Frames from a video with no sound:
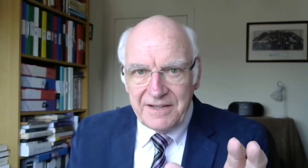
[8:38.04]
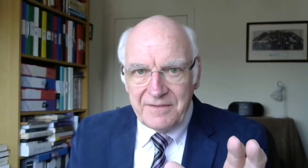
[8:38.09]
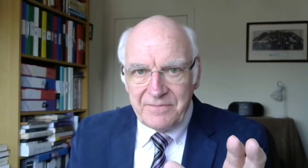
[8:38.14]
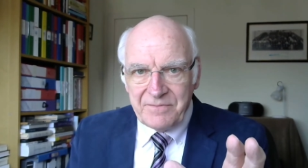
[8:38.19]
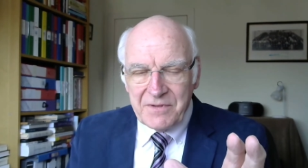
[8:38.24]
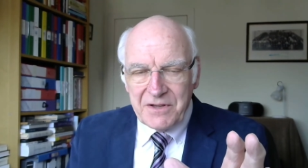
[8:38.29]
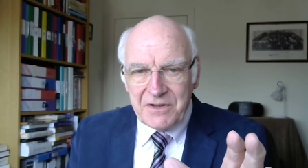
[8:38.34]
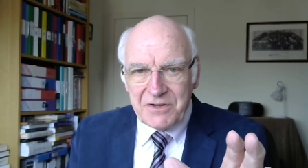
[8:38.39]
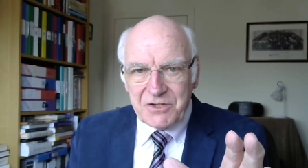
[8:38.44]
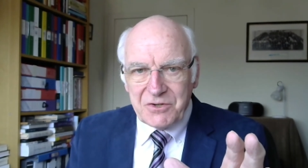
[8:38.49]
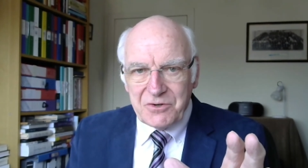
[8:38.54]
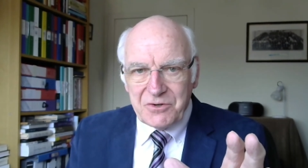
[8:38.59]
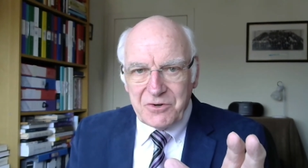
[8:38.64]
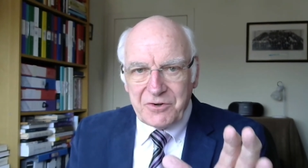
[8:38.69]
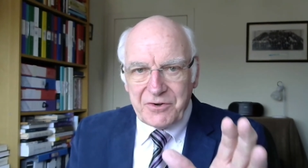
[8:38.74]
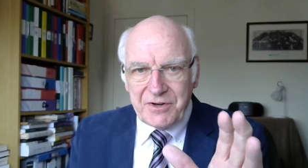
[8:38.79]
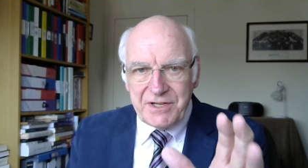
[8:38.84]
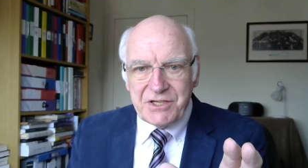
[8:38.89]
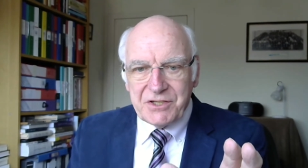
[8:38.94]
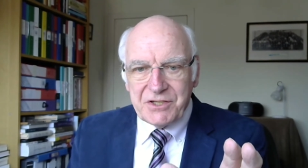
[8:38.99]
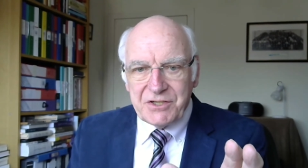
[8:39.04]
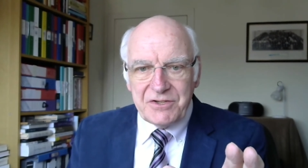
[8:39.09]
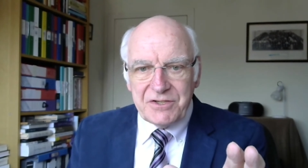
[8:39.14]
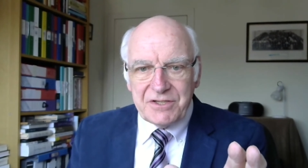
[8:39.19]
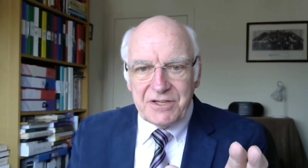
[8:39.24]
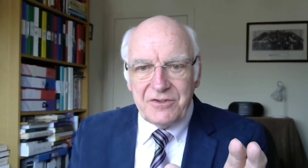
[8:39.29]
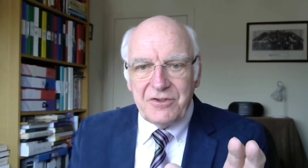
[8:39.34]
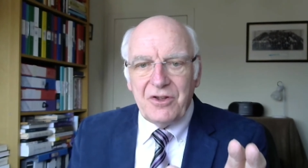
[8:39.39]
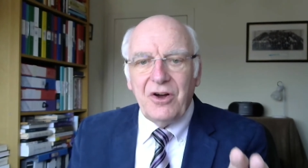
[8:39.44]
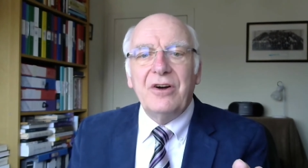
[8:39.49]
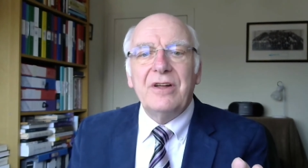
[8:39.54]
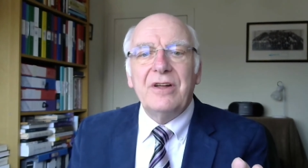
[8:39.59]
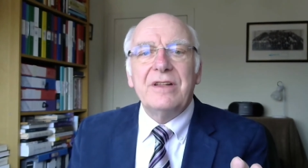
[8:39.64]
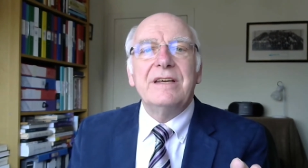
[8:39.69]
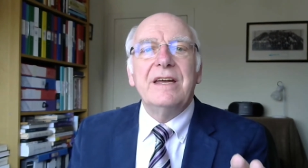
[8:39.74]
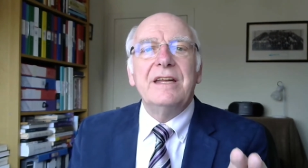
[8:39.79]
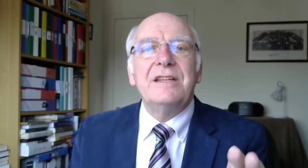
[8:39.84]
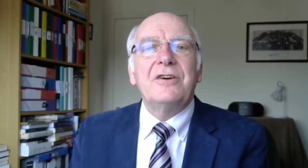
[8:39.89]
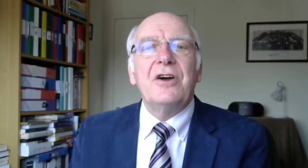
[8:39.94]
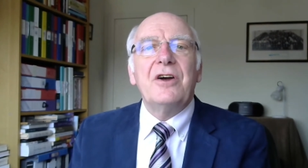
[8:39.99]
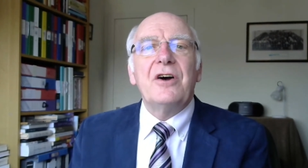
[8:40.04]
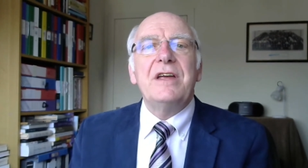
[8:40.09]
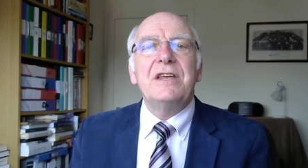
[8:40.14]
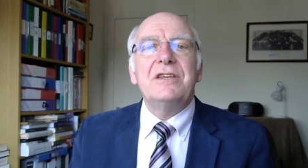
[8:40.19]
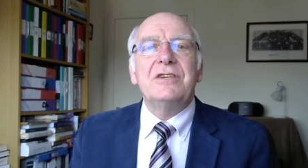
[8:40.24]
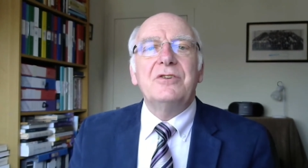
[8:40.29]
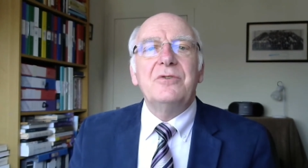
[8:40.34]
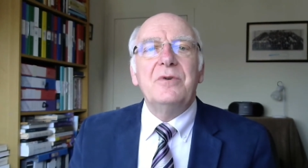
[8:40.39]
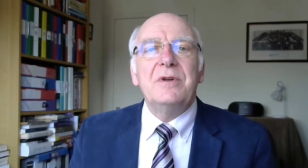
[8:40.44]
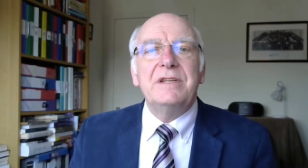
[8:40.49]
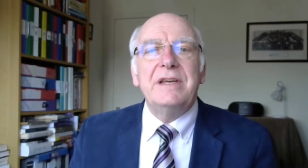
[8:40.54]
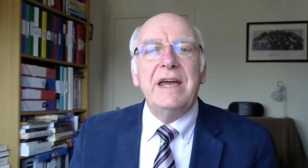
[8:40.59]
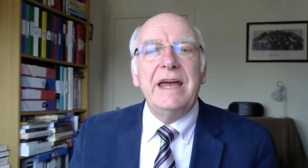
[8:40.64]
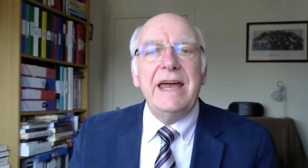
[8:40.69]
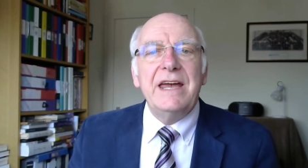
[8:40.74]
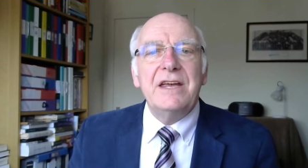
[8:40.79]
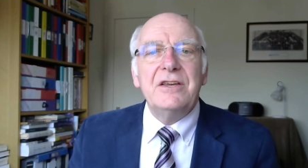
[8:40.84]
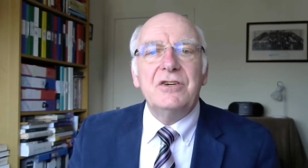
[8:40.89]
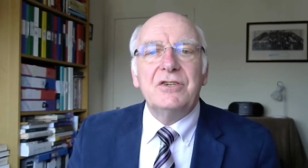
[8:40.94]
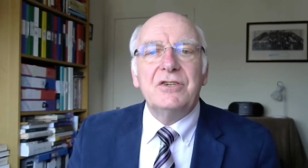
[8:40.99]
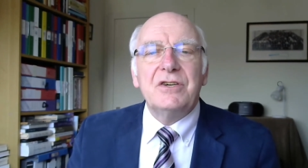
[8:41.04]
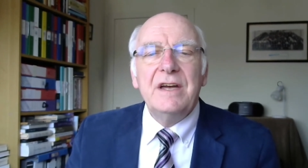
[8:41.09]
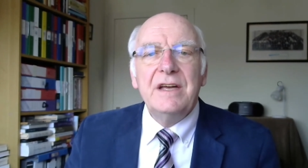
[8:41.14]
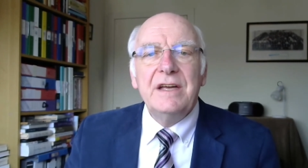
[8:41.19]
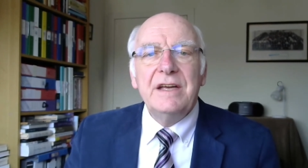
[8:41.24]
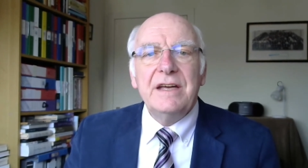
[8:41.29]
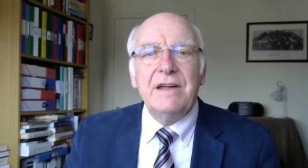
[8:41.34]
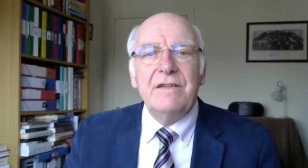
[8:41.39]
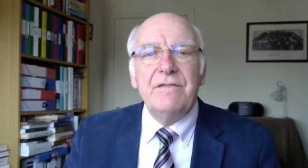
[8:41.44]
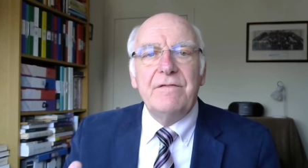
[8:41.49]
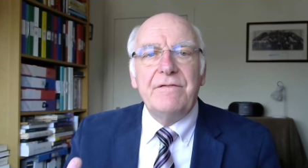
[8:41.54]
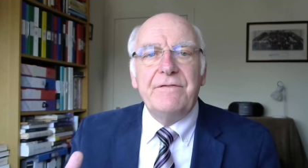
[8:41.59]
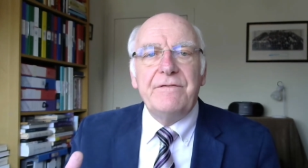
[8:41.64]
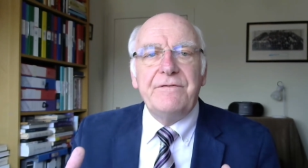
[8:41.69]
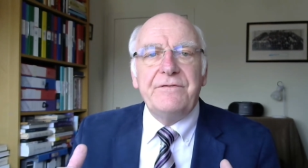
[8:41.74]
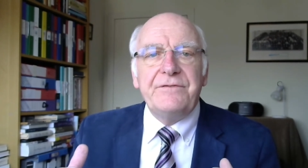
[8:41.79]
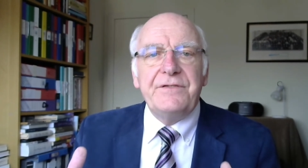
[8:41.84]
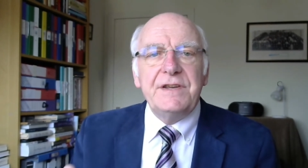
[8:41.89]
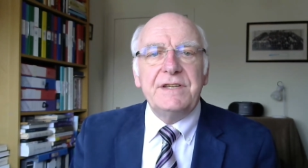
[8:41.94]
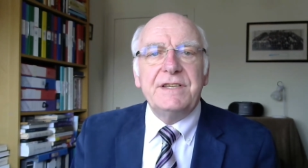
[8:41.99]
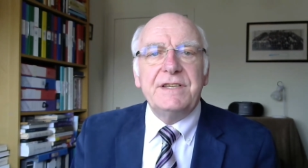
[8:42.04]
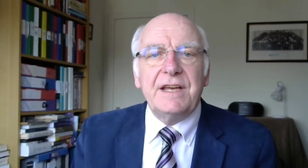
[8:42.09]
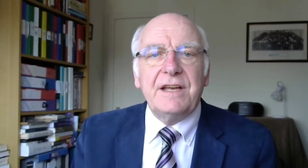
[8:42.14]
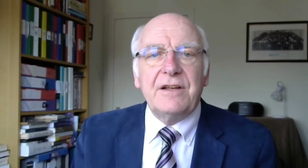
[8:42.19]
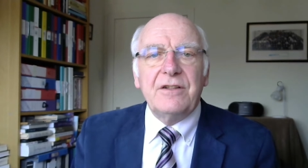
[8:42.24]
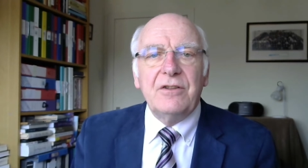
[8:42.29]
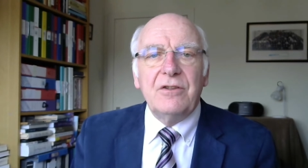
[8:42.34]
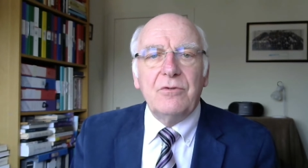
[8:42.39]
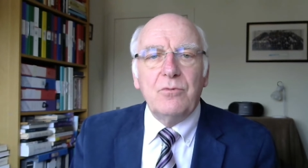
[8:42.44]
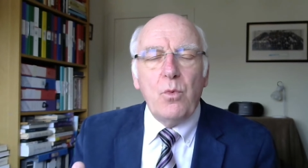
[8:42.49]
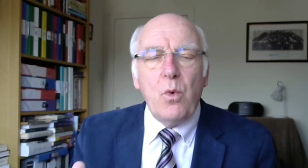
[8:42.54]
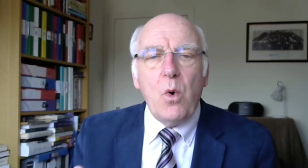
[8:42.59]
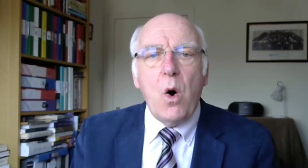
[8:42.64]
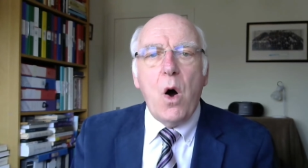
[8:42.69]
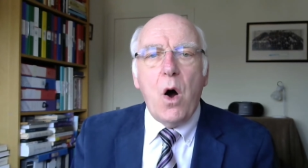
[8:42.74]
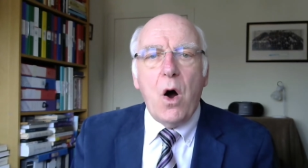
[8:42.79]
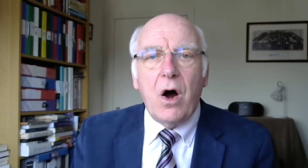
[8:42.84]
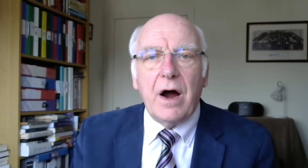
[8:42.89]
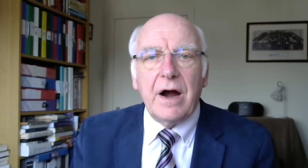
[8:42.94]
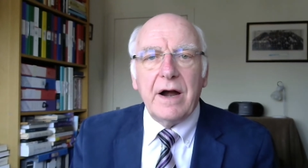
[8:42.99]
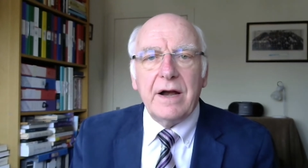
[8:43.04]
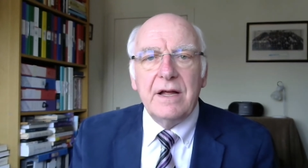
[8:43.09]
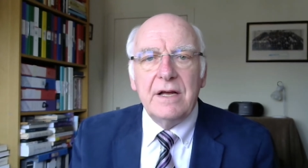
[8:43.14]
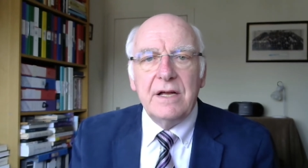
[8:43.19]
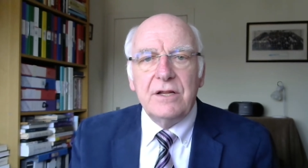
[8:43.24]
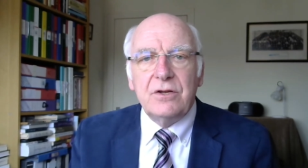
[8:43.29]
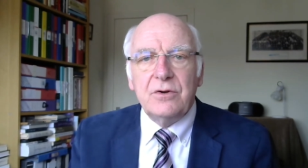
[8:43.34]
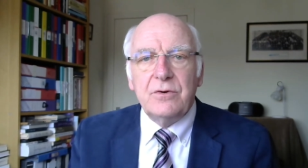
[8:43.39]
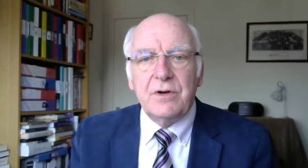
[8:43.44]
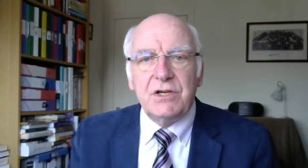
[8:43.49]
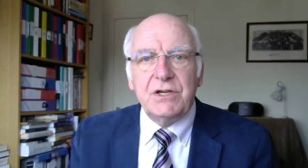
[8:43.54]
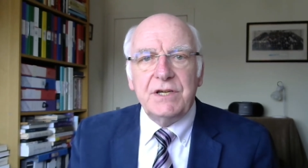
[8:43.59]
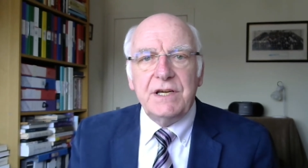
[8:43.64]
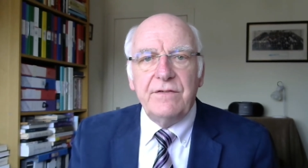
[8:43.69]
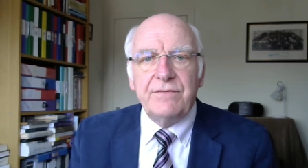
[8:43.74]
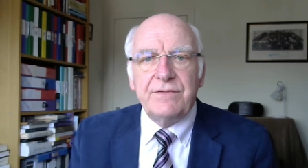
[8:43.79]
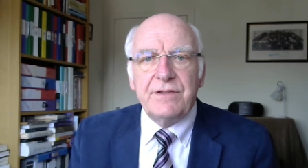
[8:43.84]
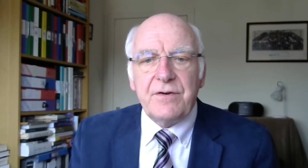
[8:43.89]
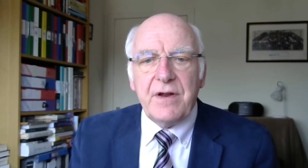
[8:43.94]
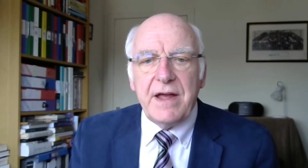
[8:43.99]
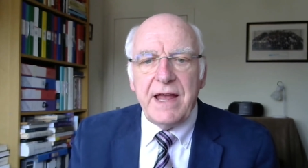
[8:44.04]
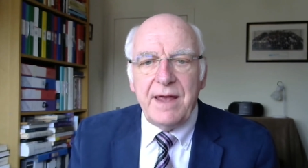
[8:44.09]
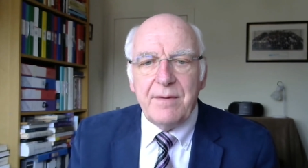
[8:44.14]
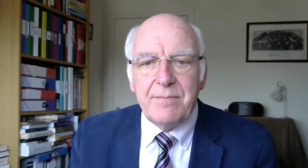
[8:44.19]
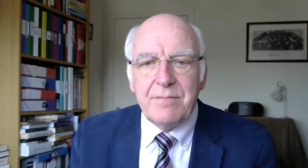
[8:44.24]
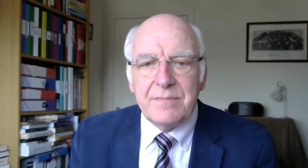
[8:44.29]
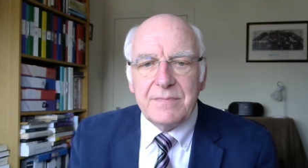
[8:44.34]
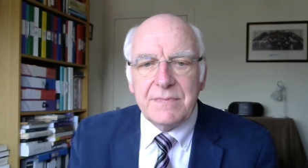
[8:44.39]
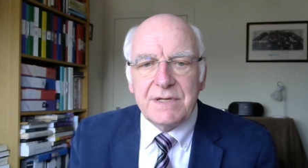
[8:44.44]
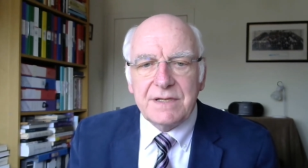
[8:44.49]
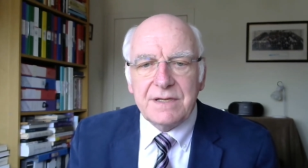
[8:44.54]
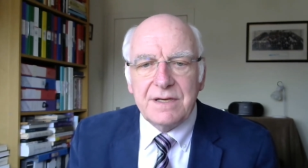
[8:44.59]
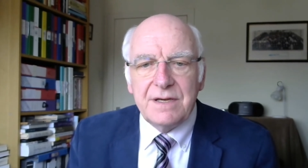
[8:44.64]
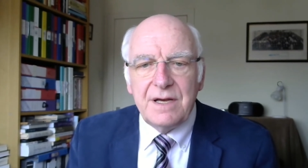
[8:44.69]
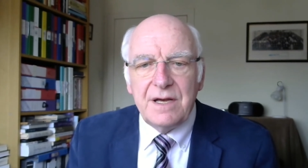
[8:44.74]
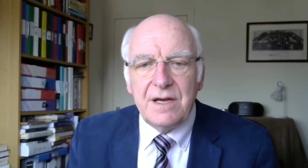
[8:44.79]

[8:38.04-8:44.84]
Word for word: So Christians are not encouraged to engage in physical war to achieve their aims.